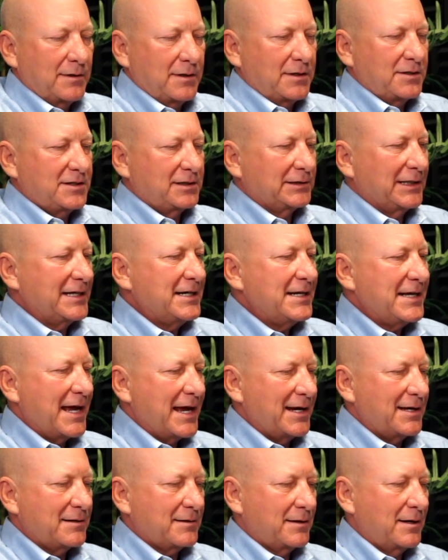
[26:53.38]

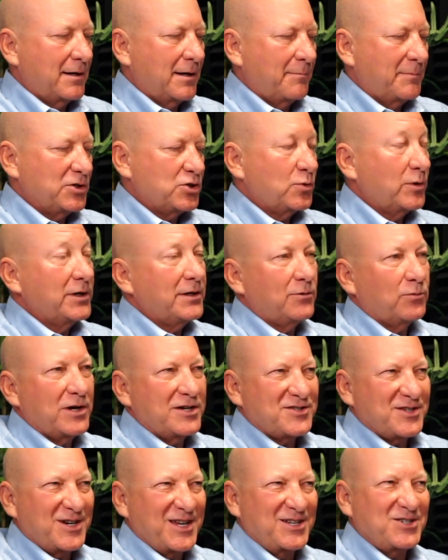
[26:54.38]
delineate between the
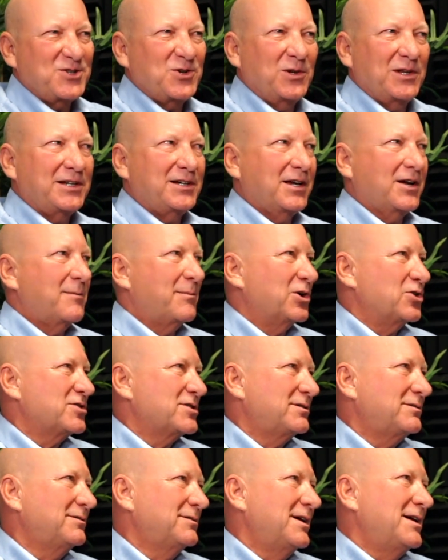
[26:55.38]
residential and the
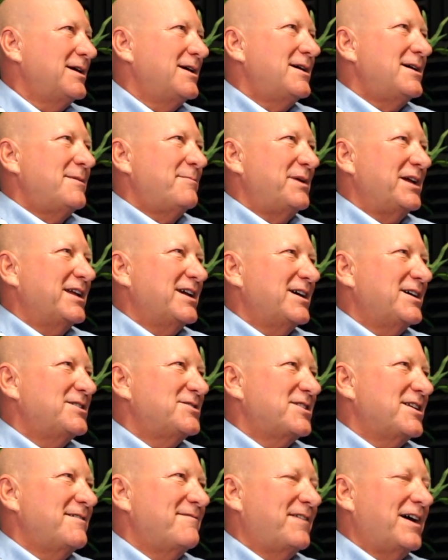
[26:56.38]
commercial,
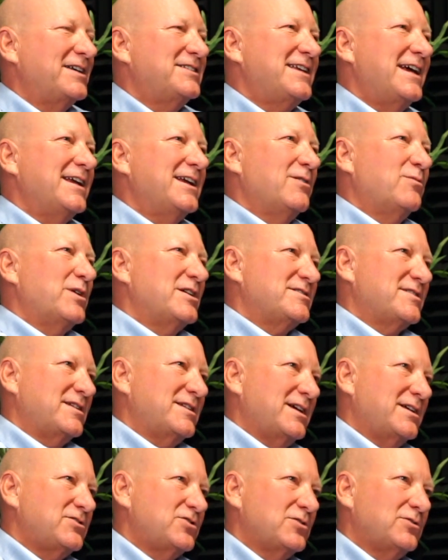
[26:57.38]
because if I take a
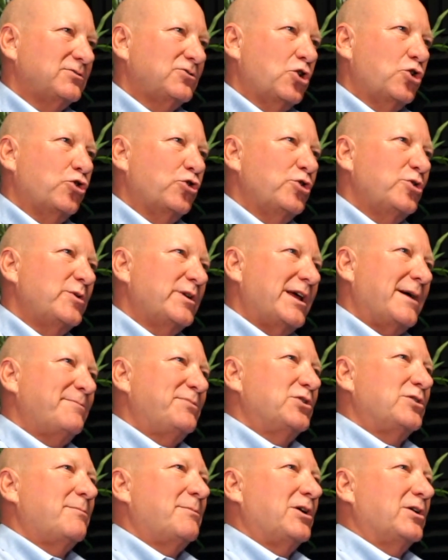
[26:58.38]
residential crew and I
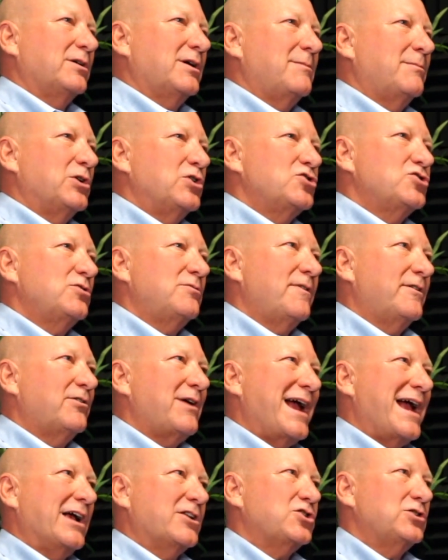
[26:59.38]
put them on commercial, they're
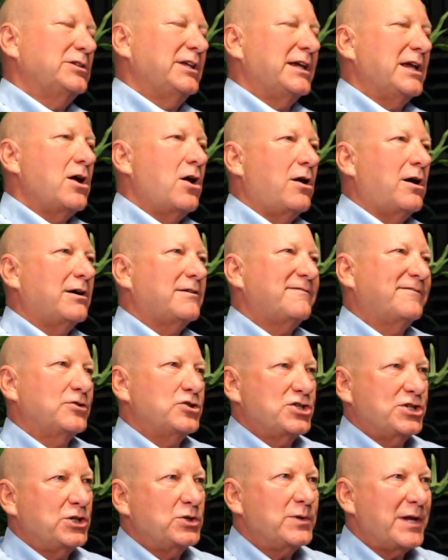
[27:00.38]
actually gone for
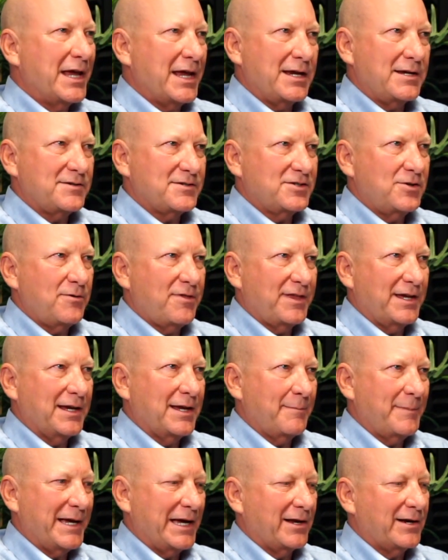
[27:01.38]
2 days. You think
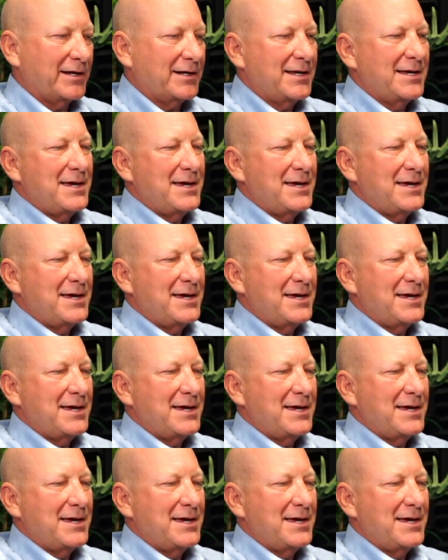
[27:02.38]
about it,